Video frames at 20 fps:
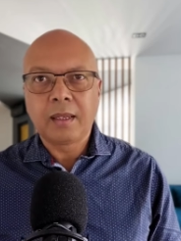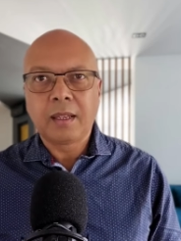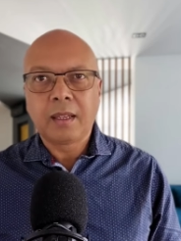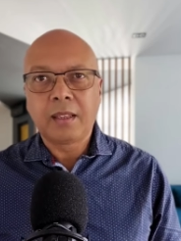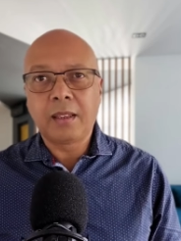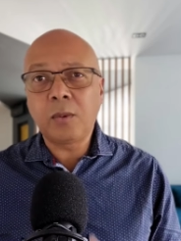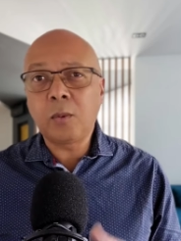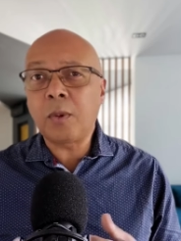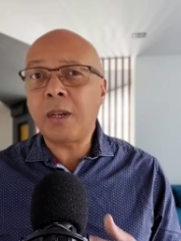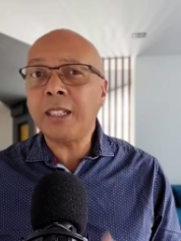
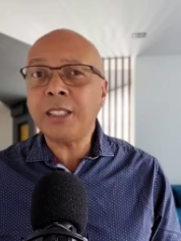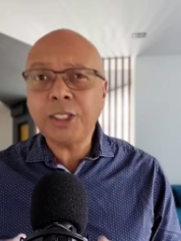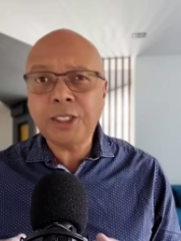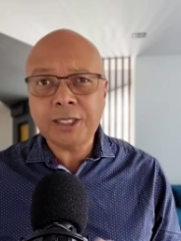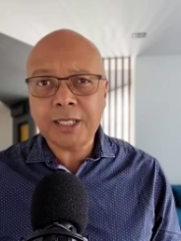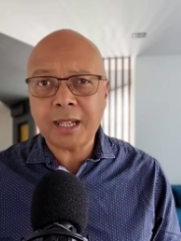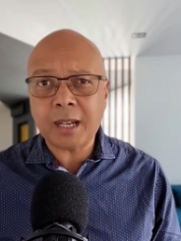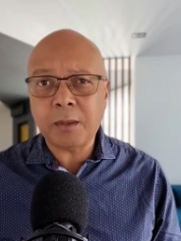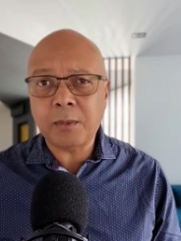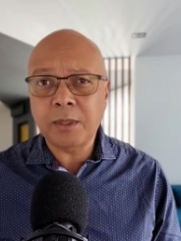The
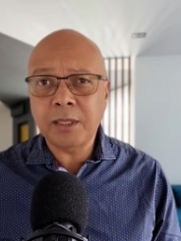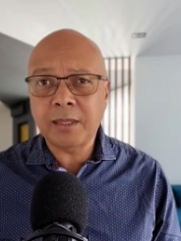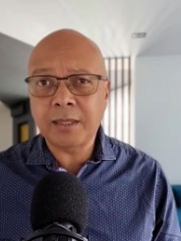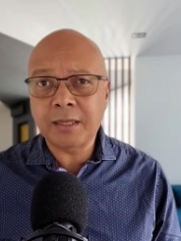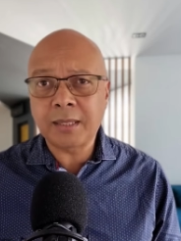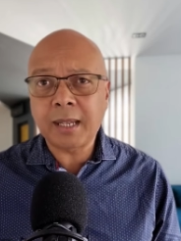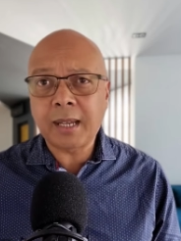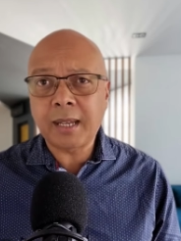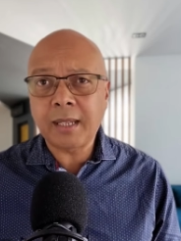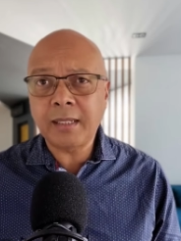Watchtower
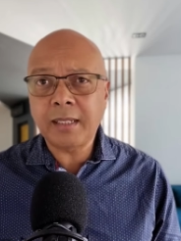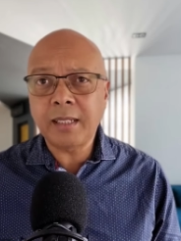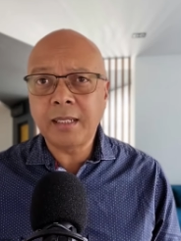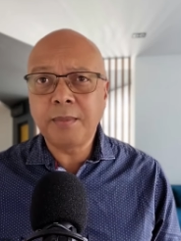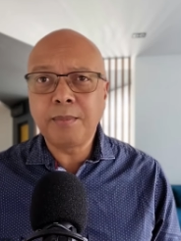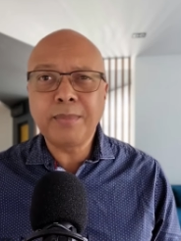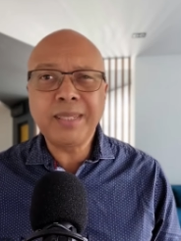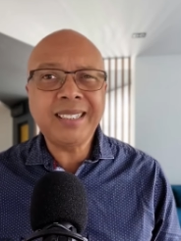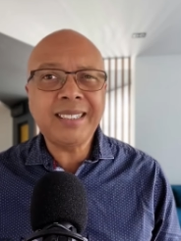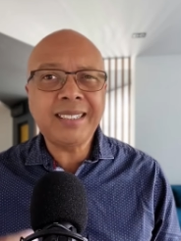
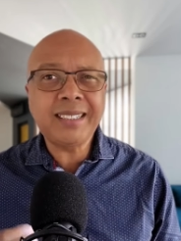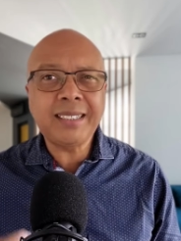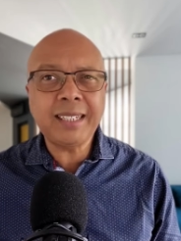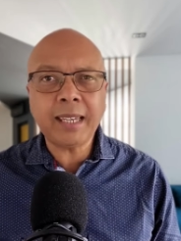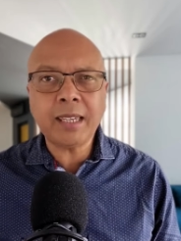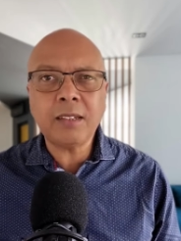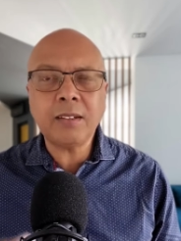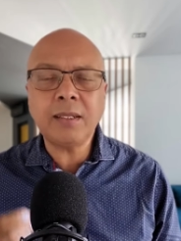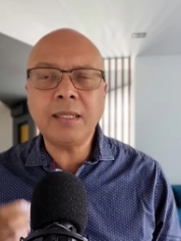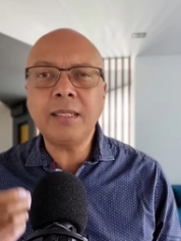Society
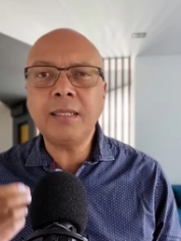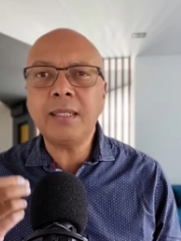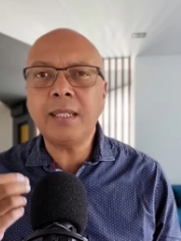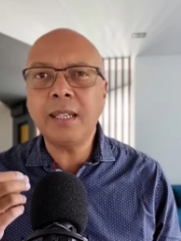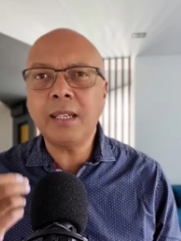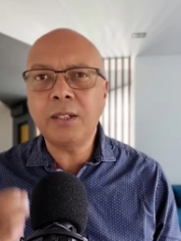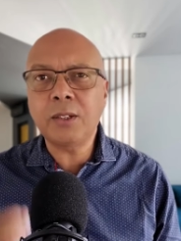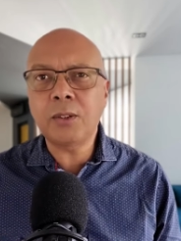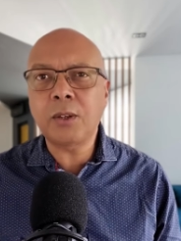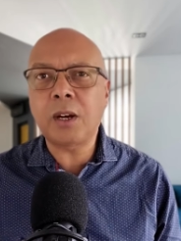
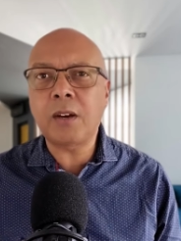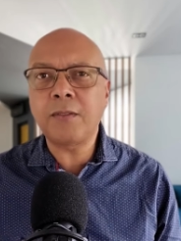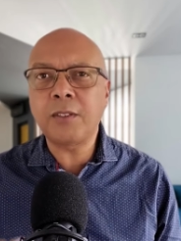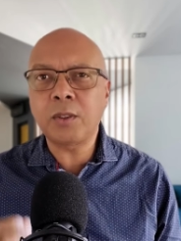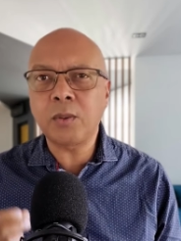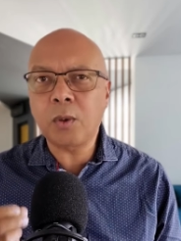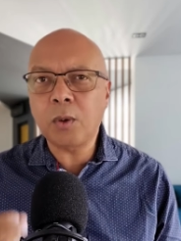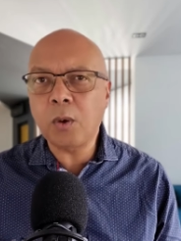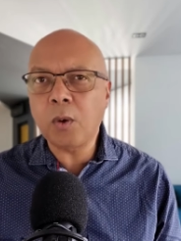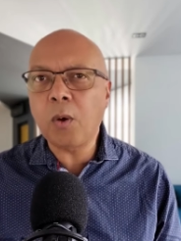meticulously
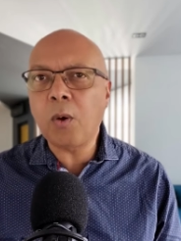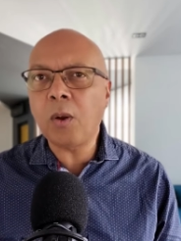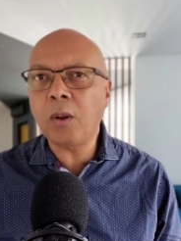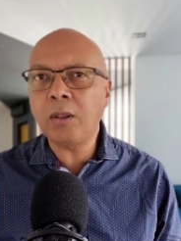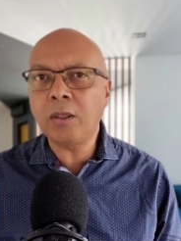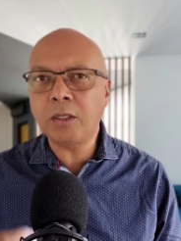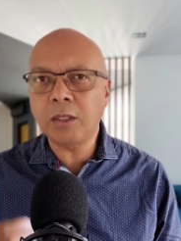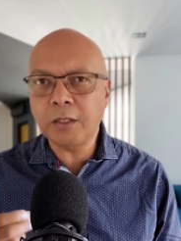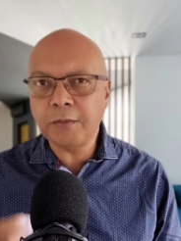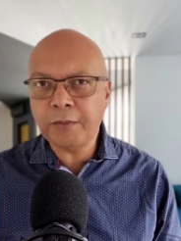crafts
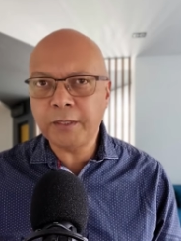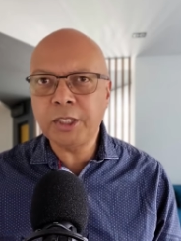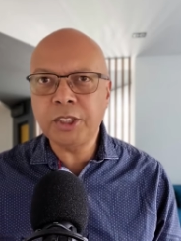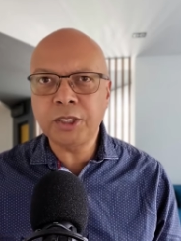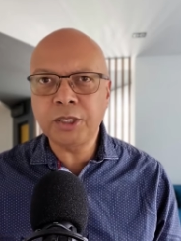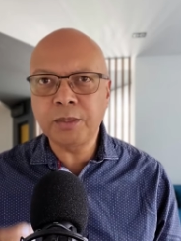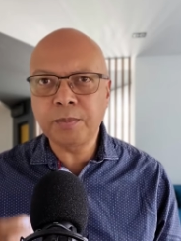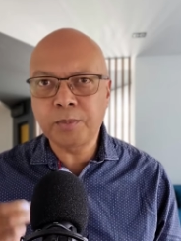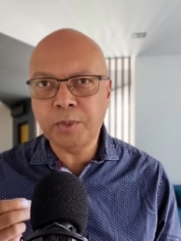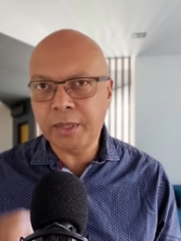all
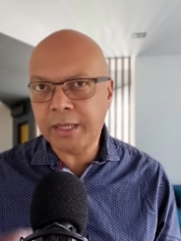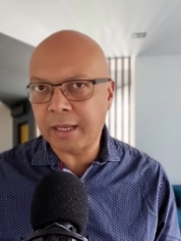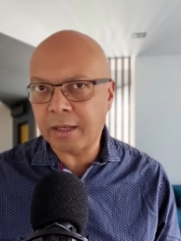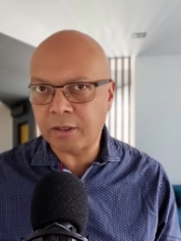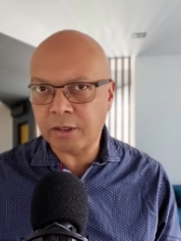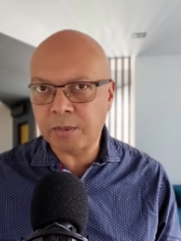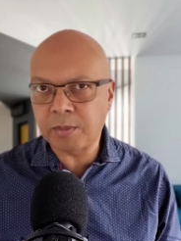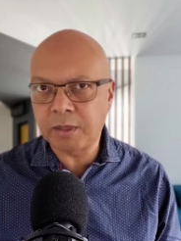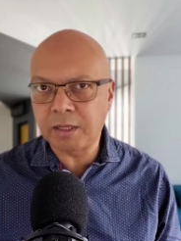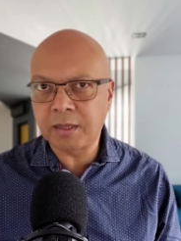official
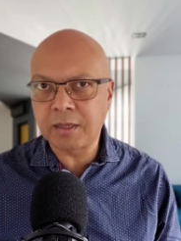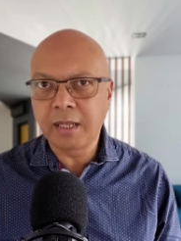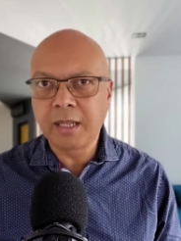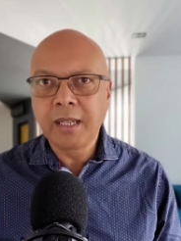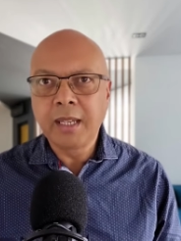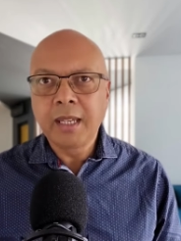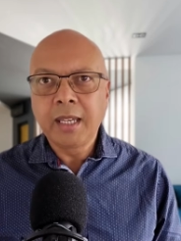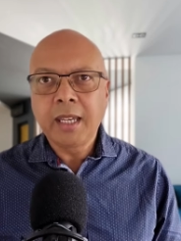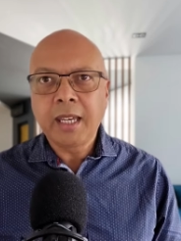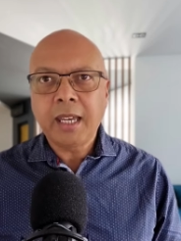pronouncements
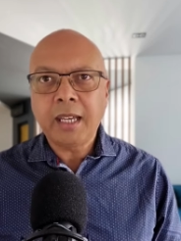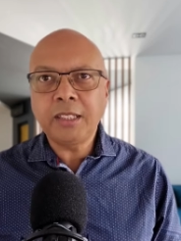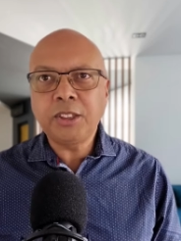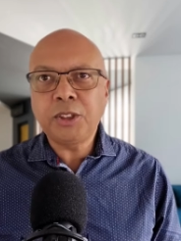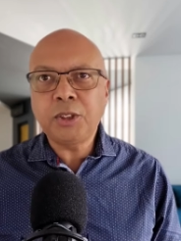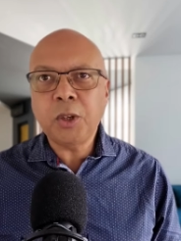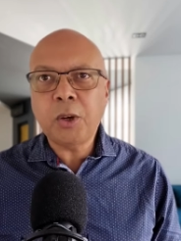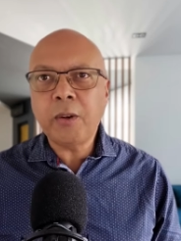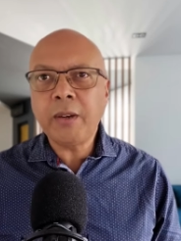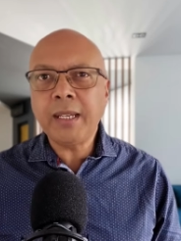
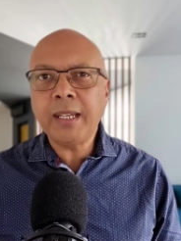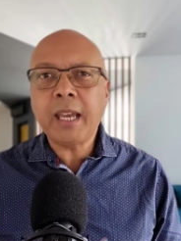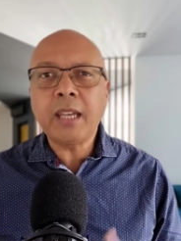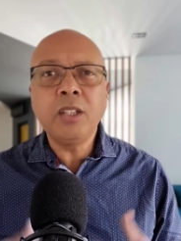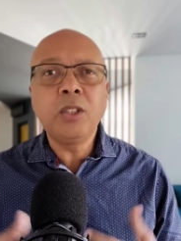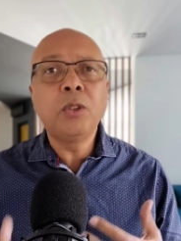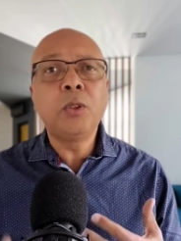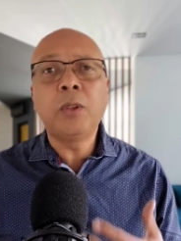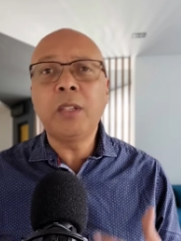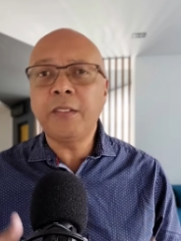ensuring a
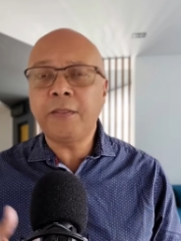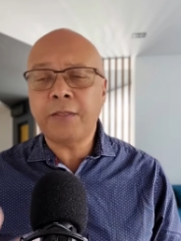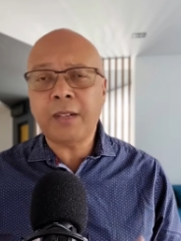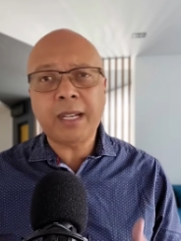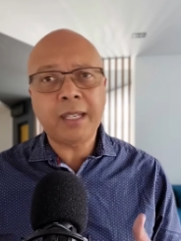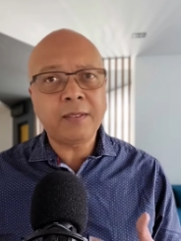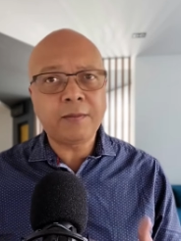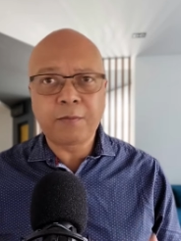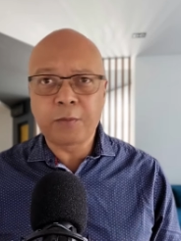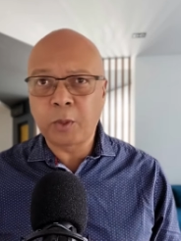
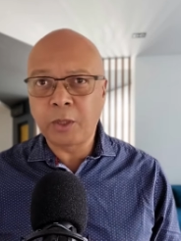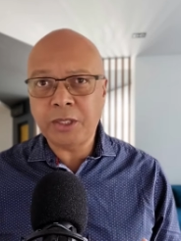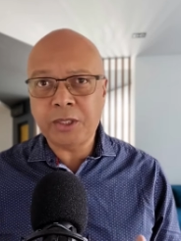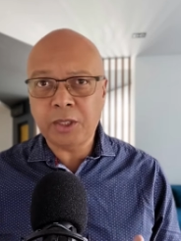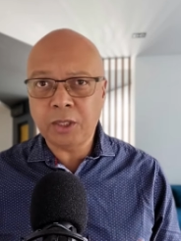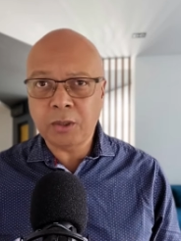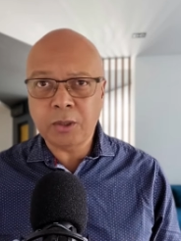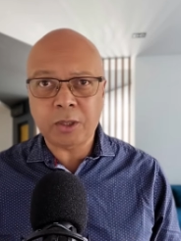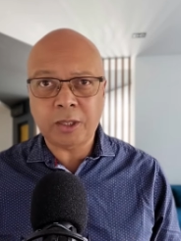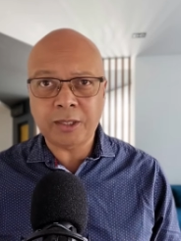unified voice
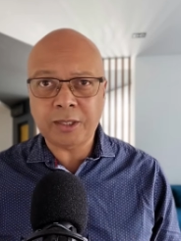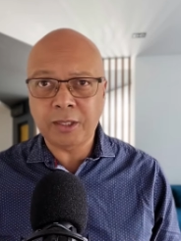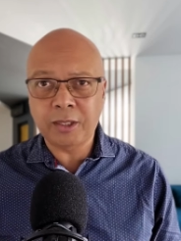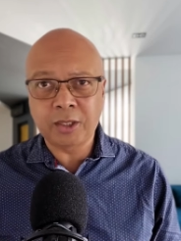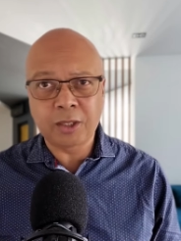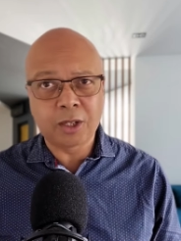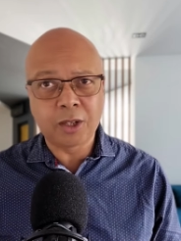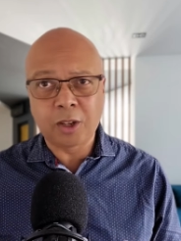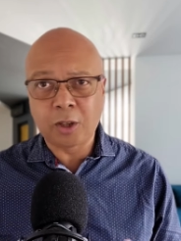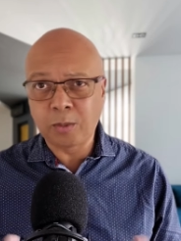across
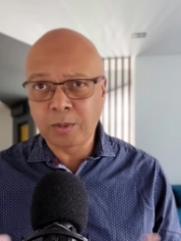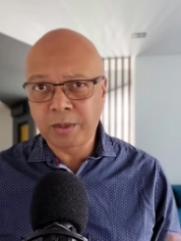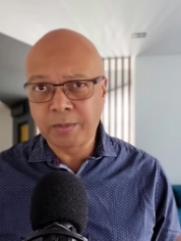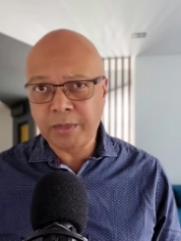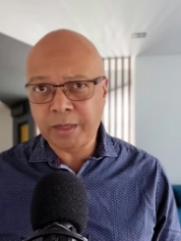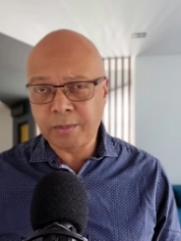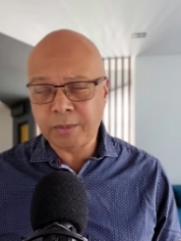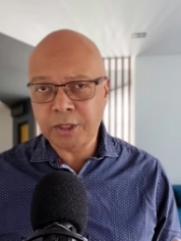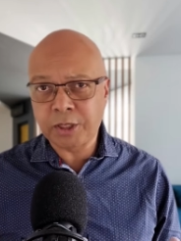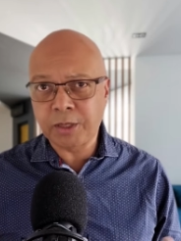its global
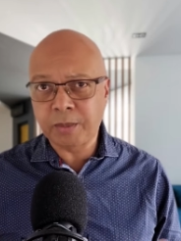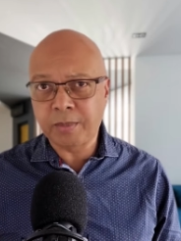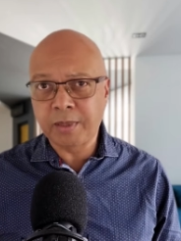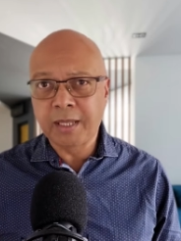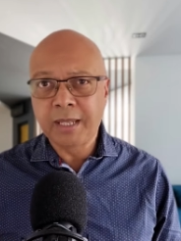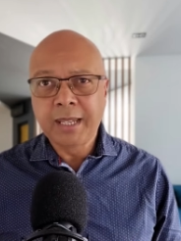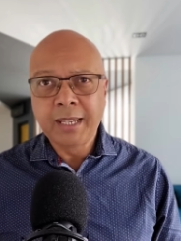membership.